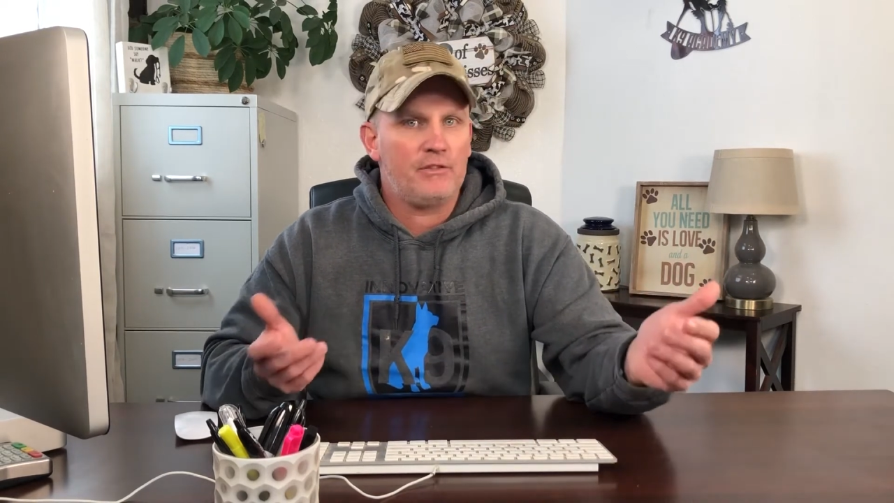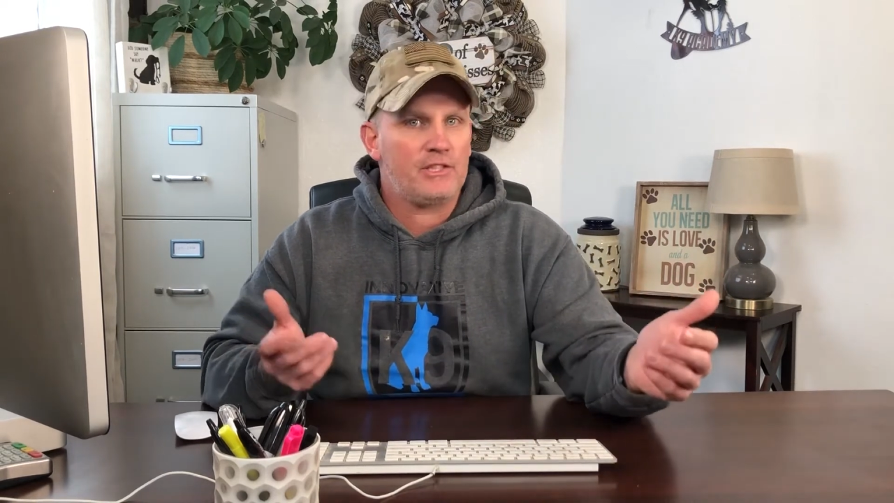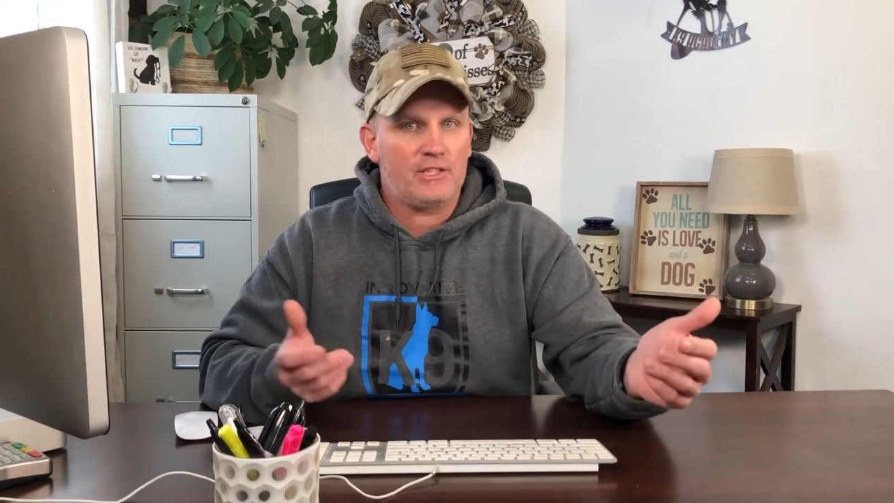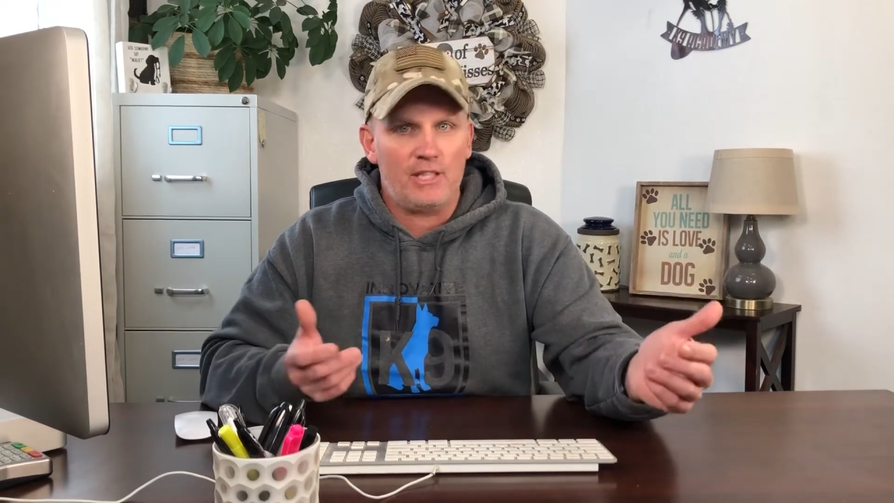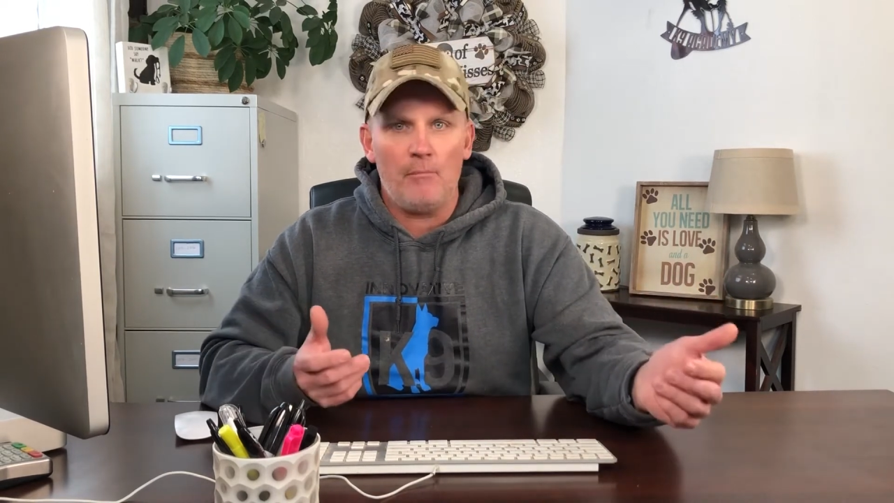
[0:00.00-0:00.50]

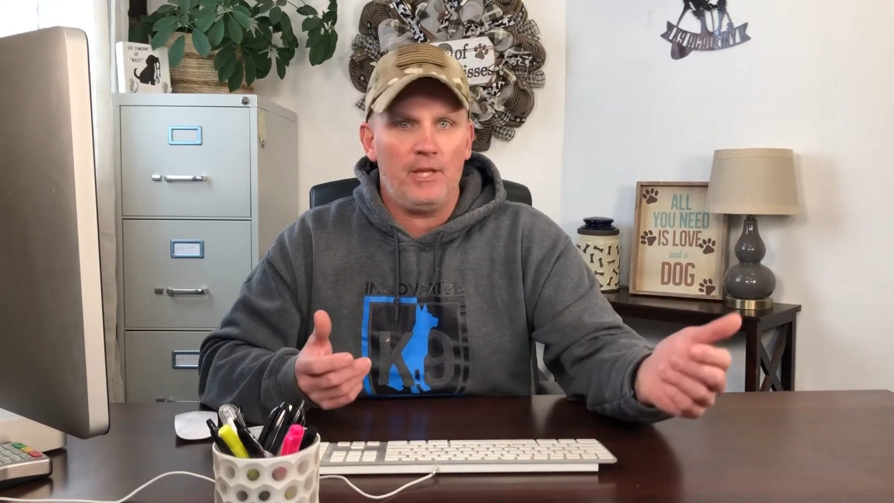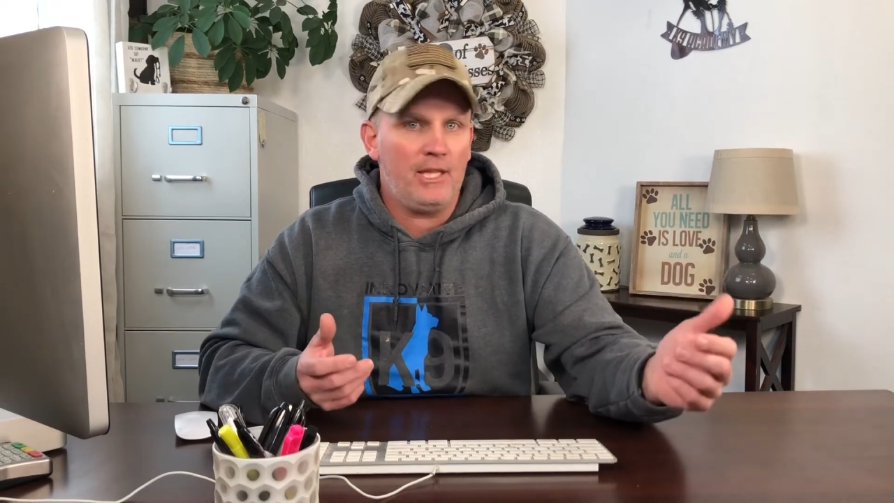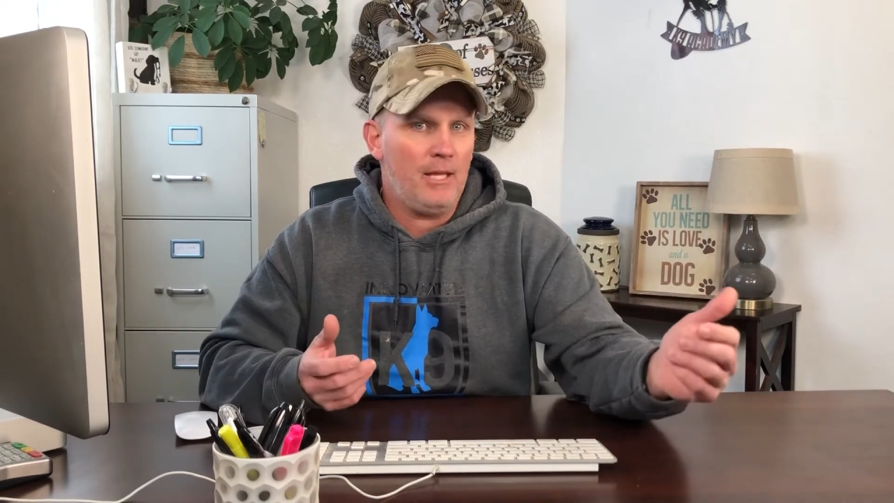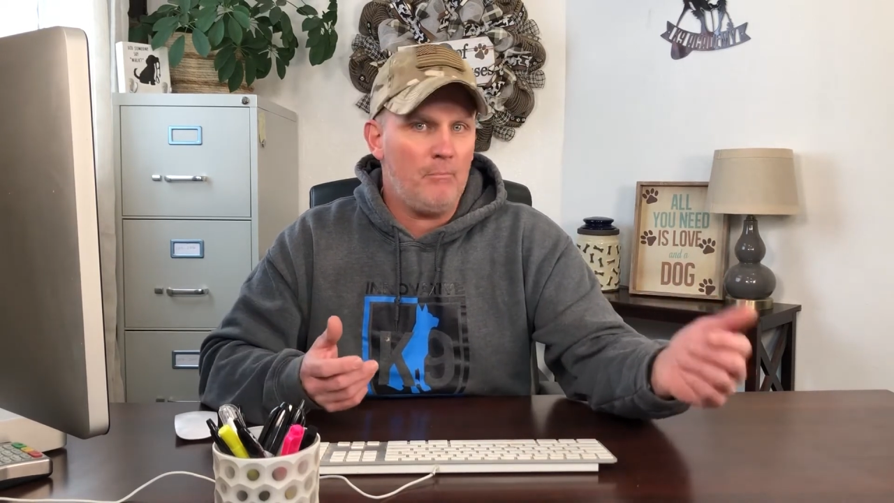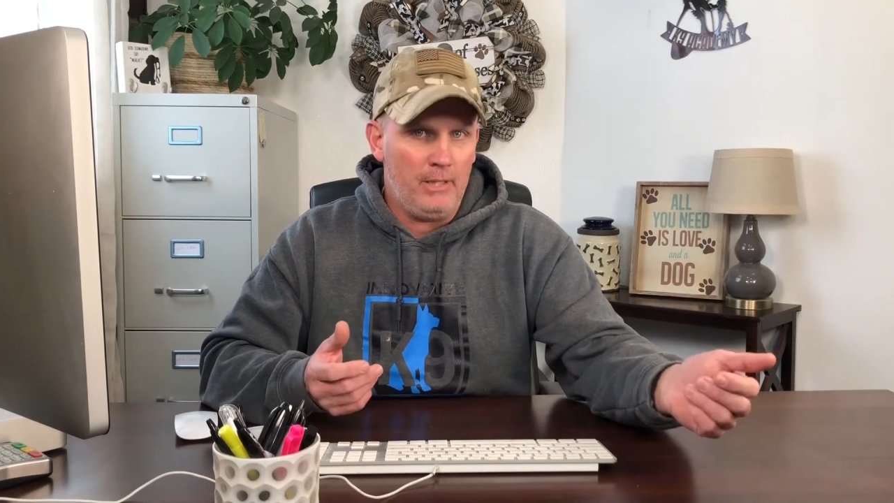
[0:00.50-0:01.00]
something
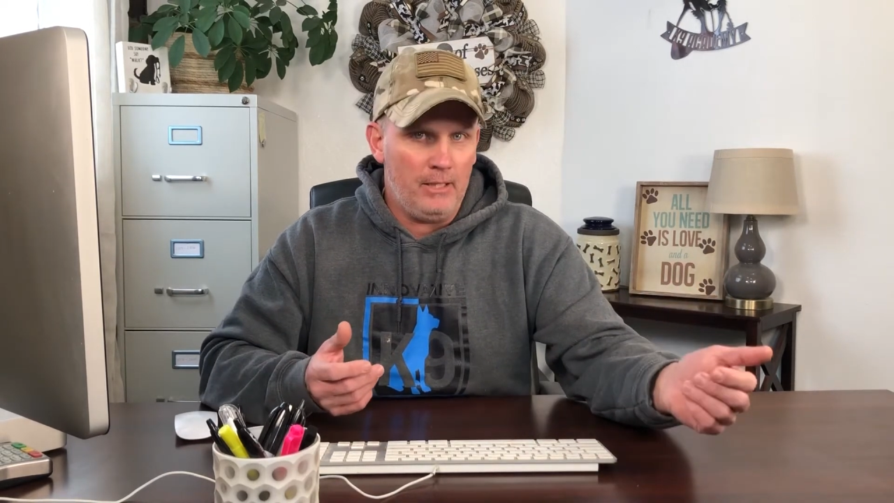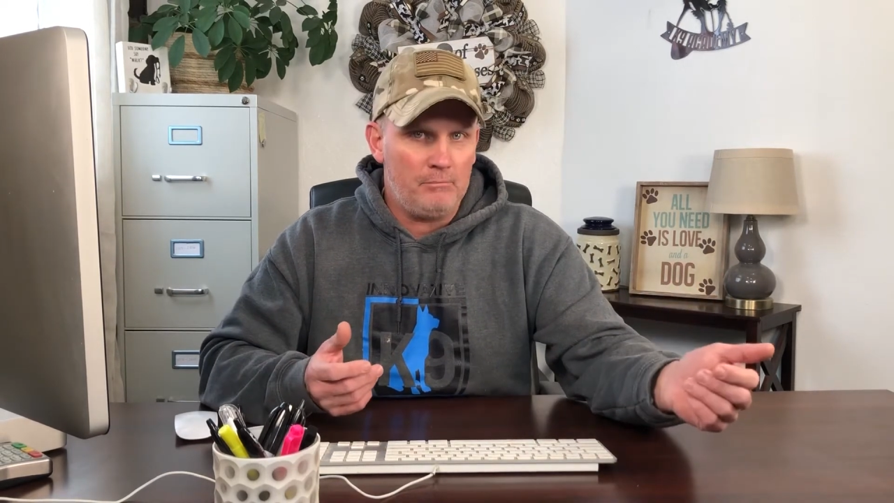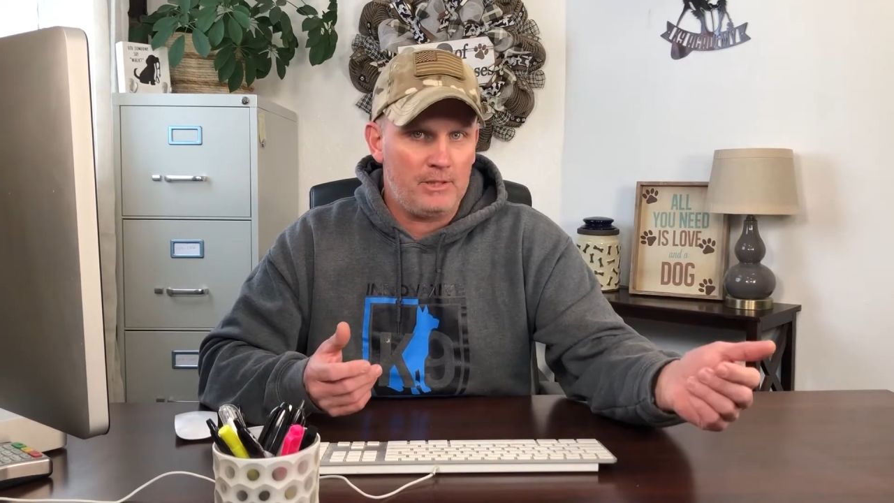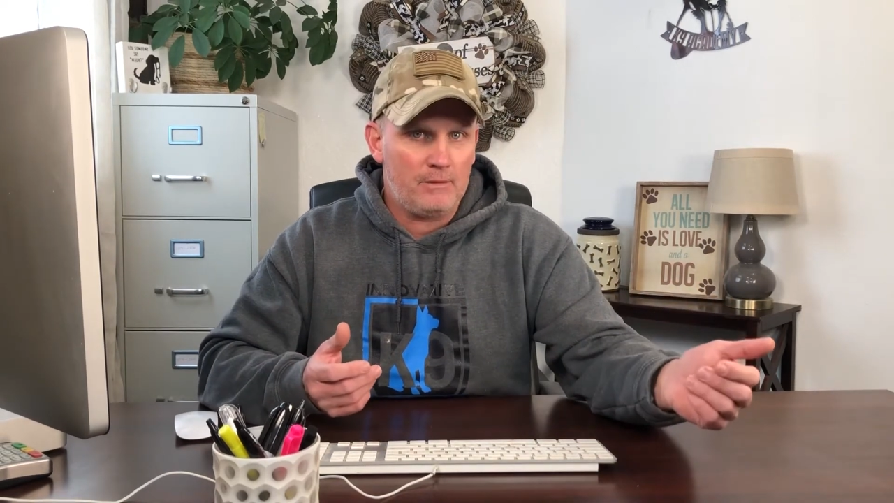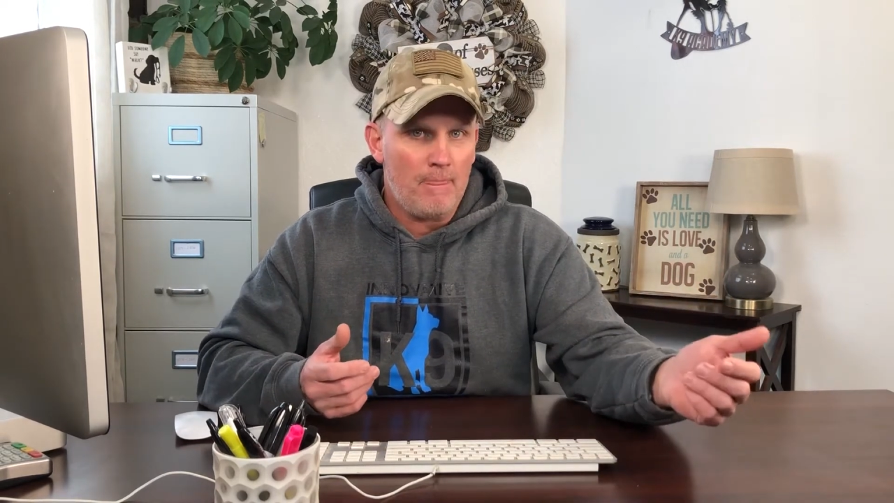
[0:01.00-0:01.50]
that beeps,